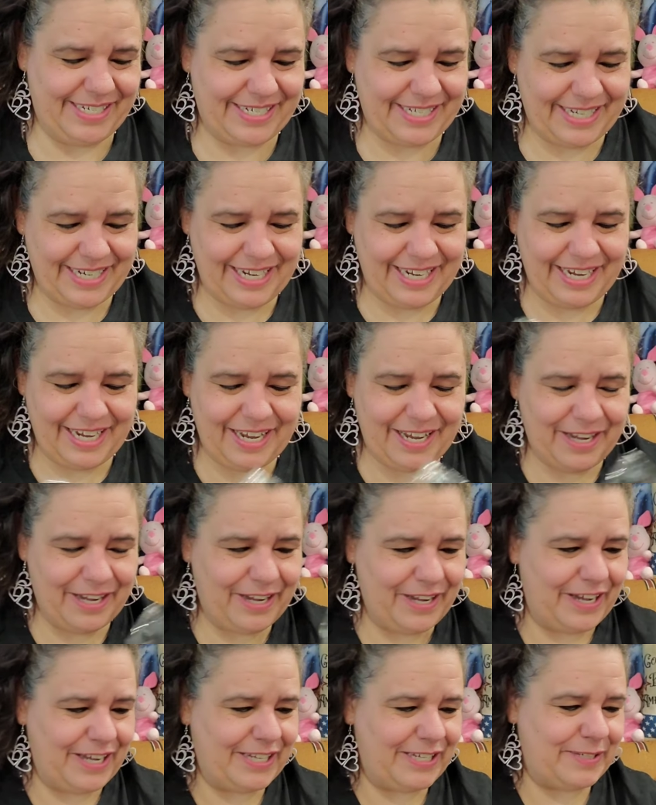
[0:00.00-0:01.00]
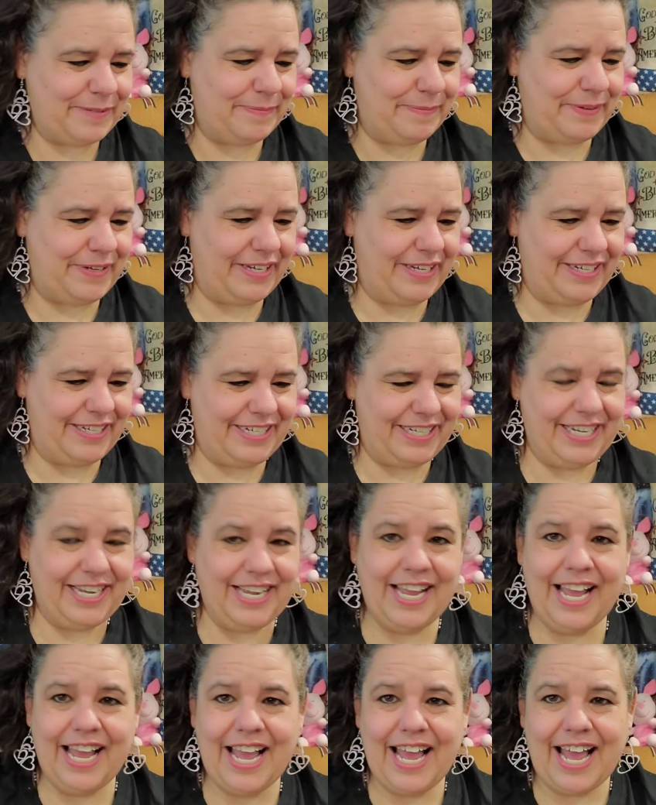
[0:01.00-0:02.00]
She got to me.
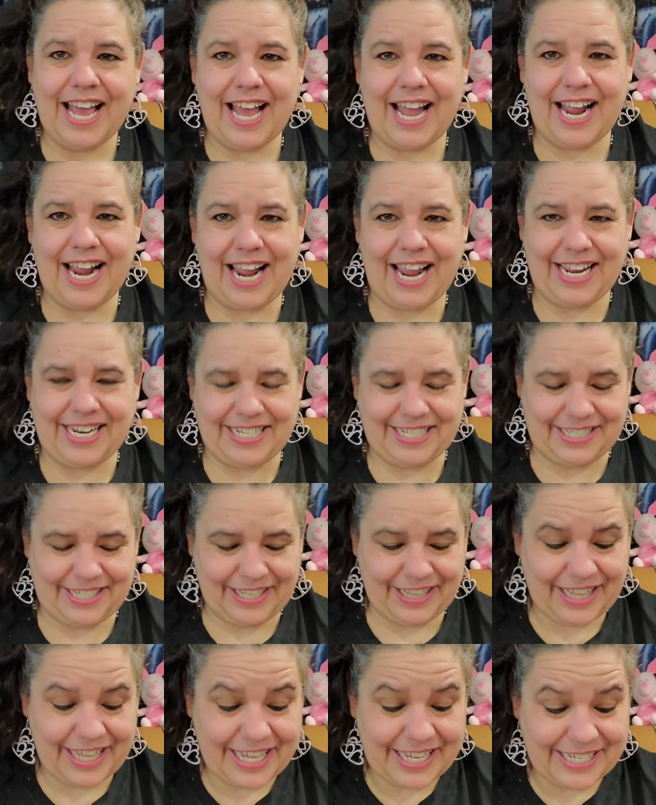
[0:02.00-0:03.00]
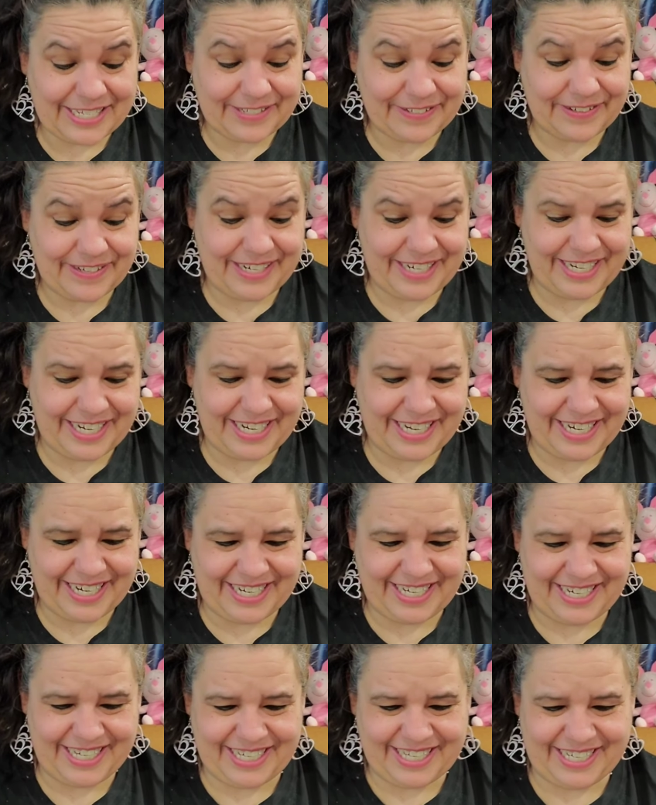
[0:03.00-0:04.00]
Alright, so this one
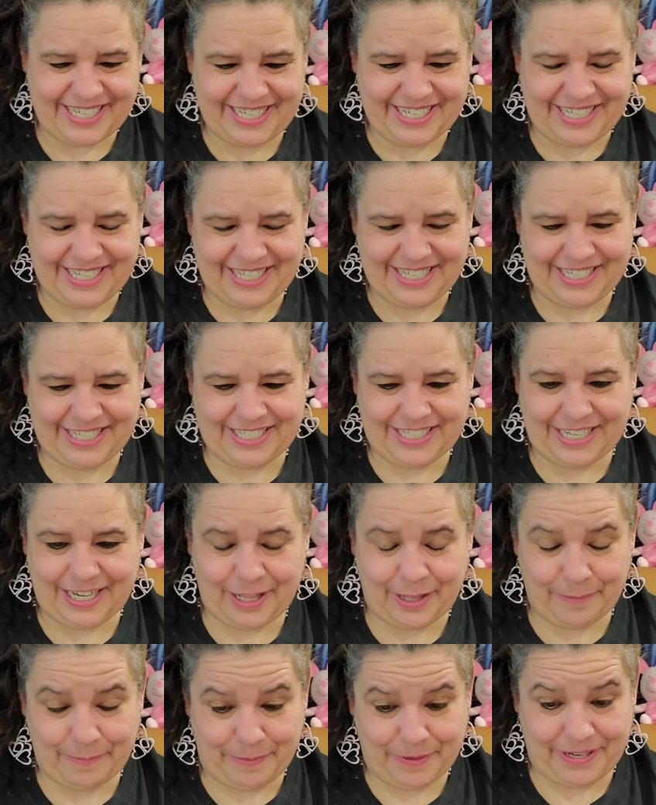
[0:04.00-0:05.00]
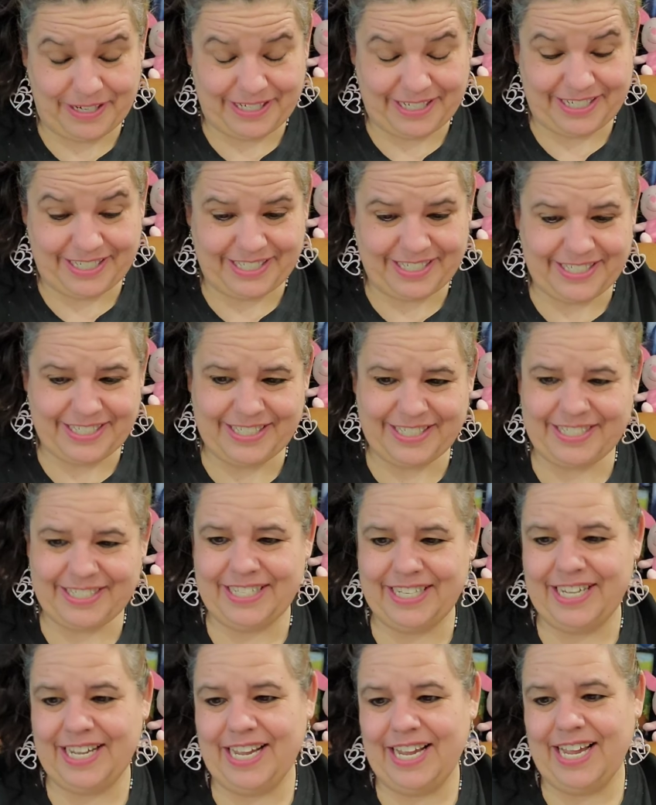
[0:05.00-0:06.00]
here is another partial.
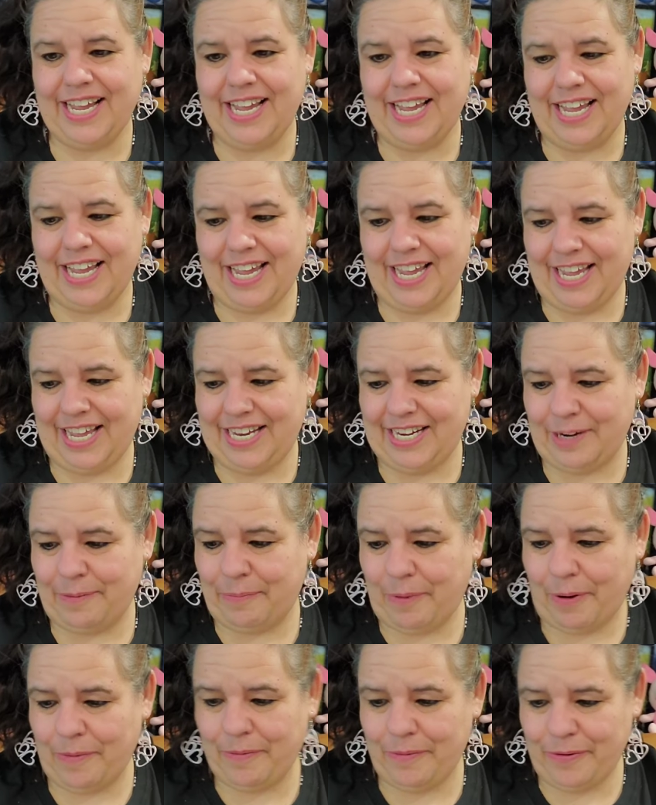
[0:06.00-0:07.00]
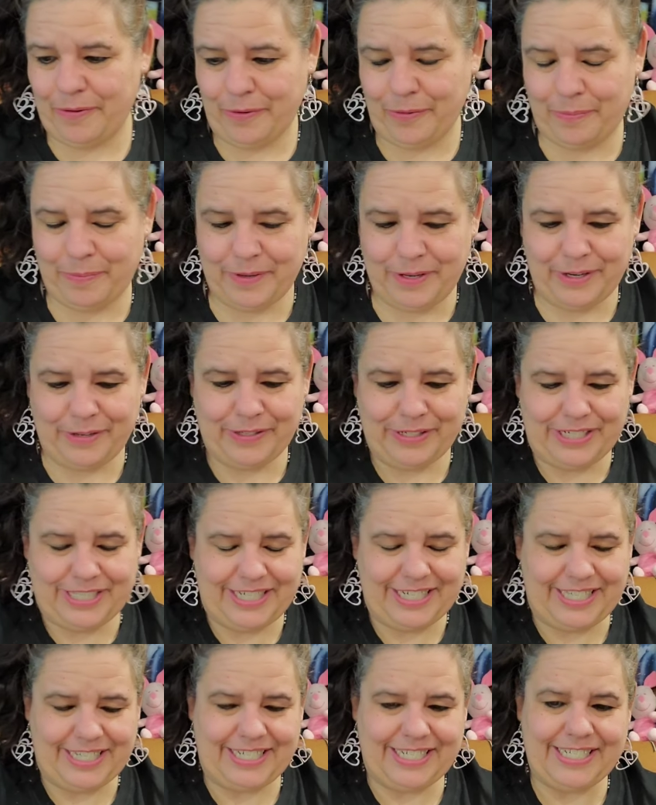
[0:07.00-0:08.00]
And I probably won't open those
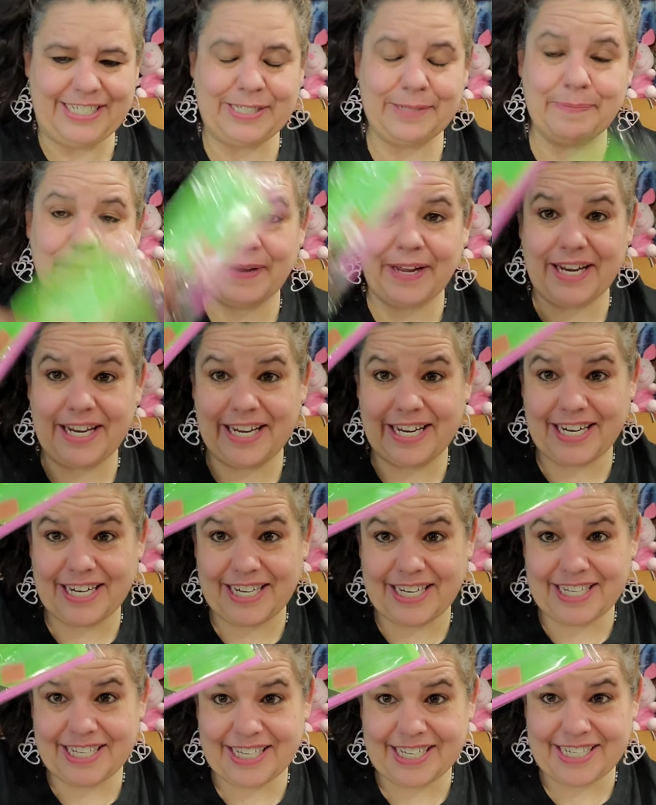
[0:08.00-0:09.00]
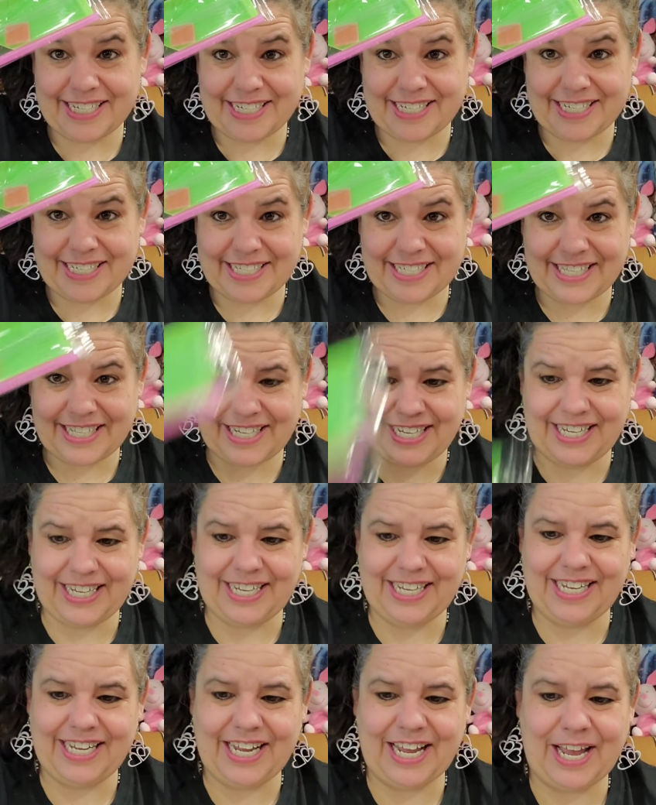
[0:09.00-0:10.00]
deals, but here is
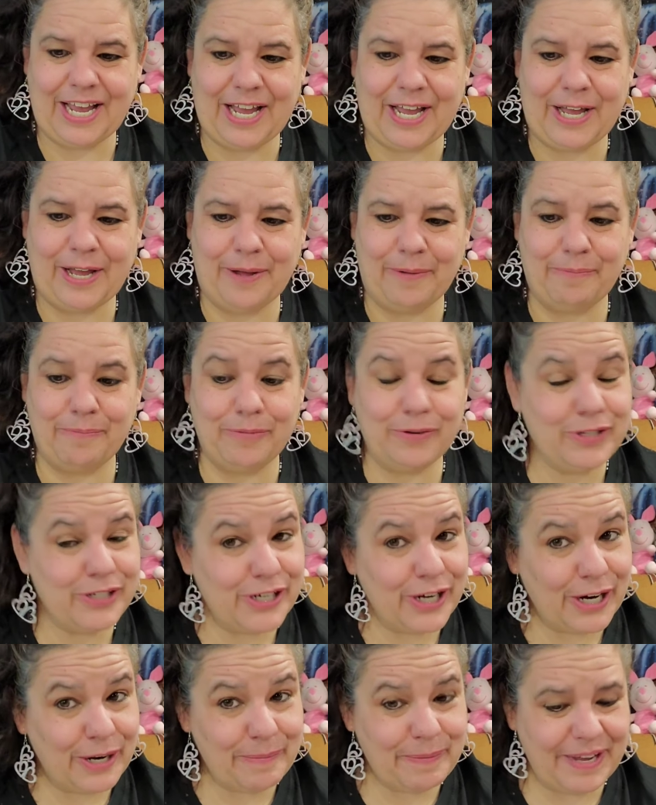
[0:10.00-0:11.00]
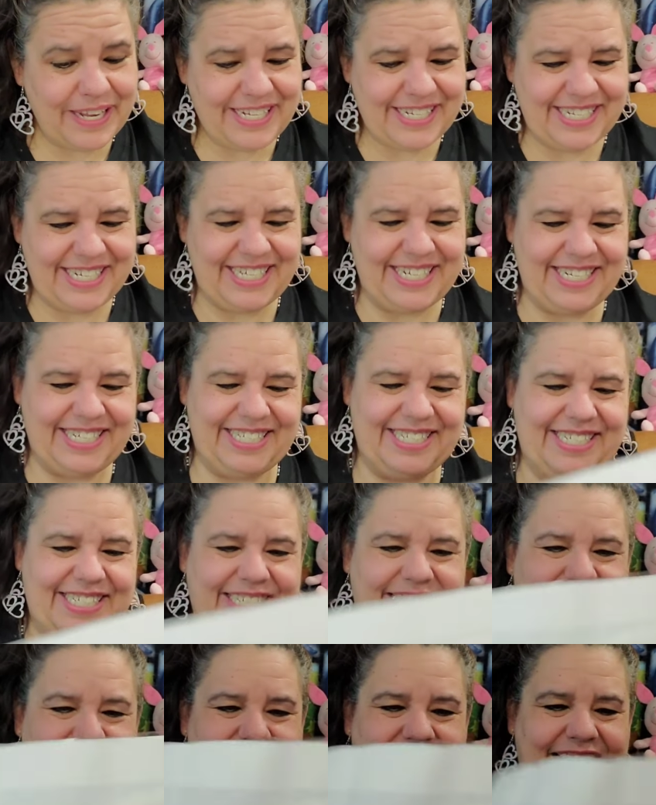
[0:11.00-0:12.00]
the uh, a budget.
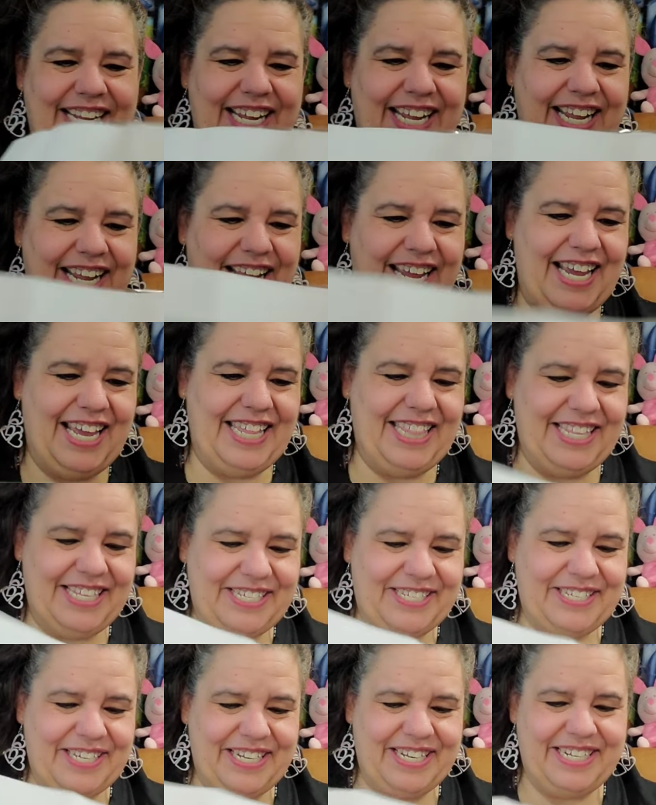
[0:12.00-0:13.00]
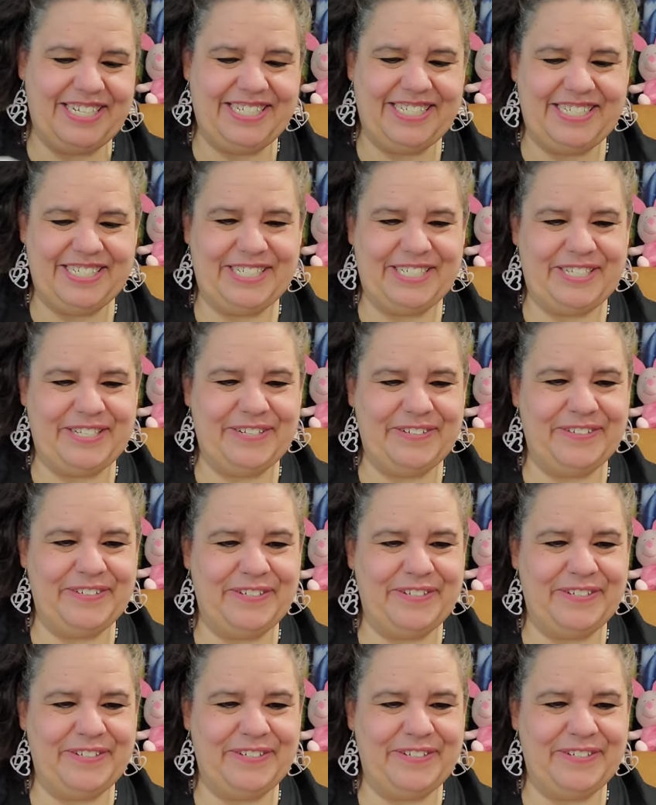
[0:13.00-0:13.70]
And this one is just too